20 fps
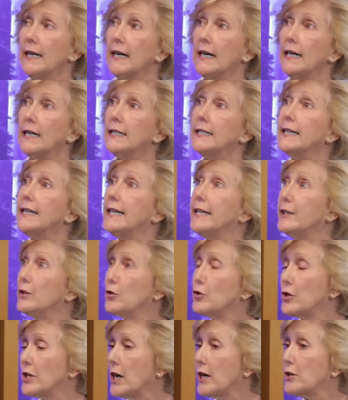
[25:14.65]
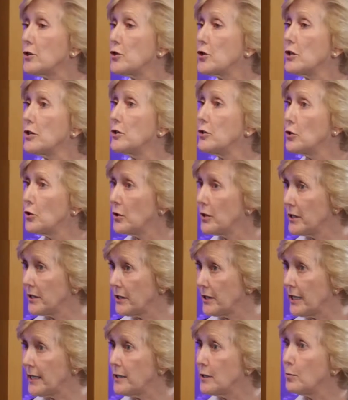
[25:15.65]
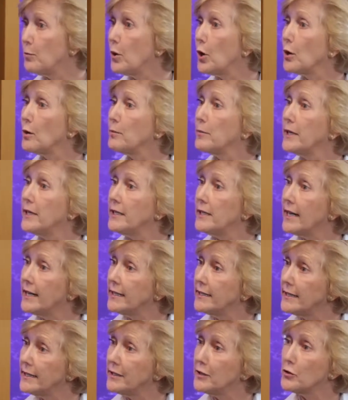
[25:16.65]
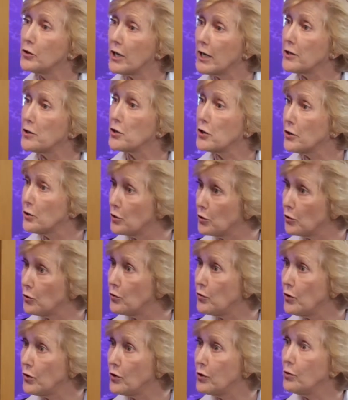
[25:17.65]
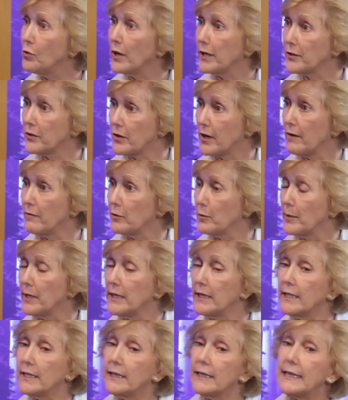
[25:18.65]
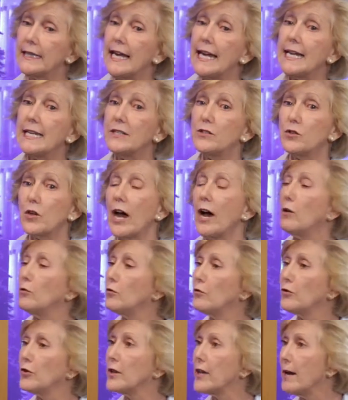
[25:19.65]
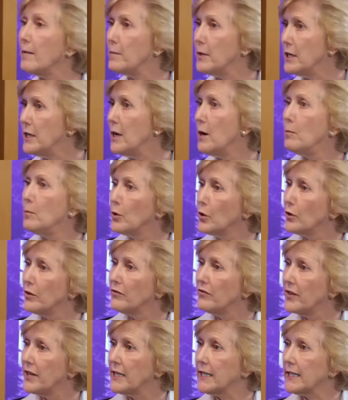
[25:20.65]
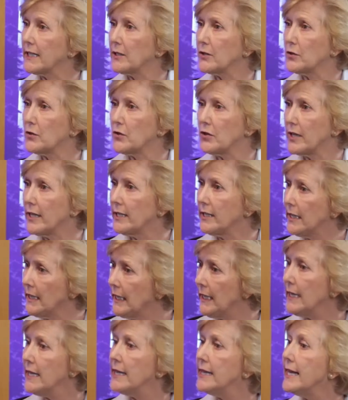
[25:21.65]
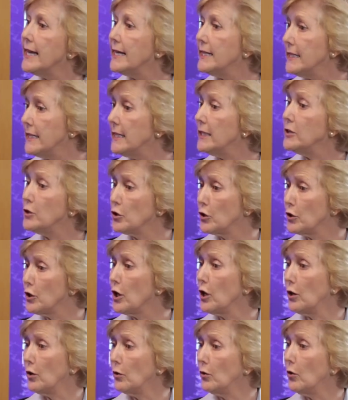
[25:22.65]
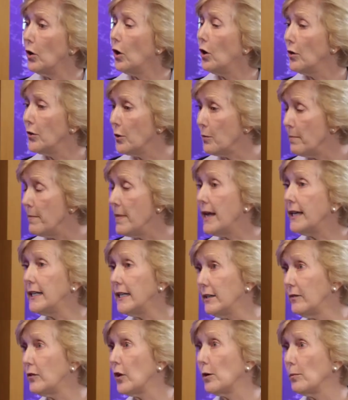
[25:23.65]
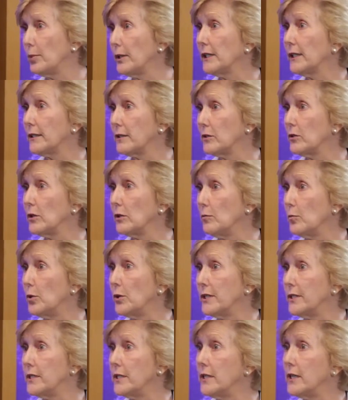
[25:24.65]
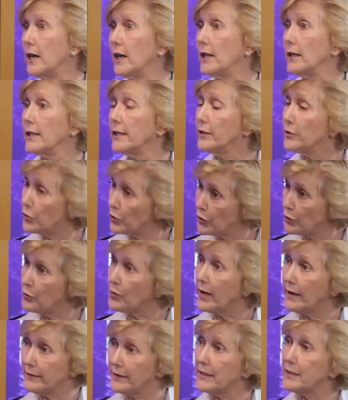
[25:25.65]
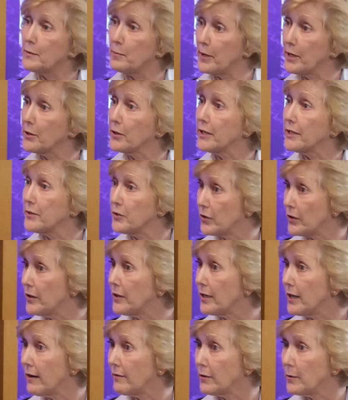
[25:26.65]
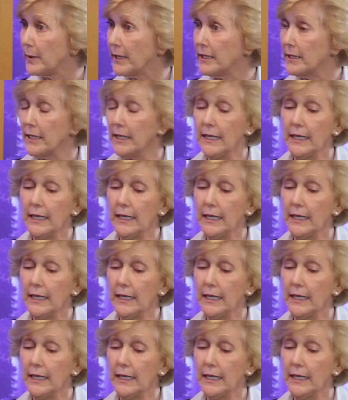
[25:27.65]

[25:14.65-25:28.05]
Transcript: an introduction to the State Department and an introduction to the U.S. government that lays out for them a number of things that they need to know. Although many of our political appointee colleagues do have experience in the government,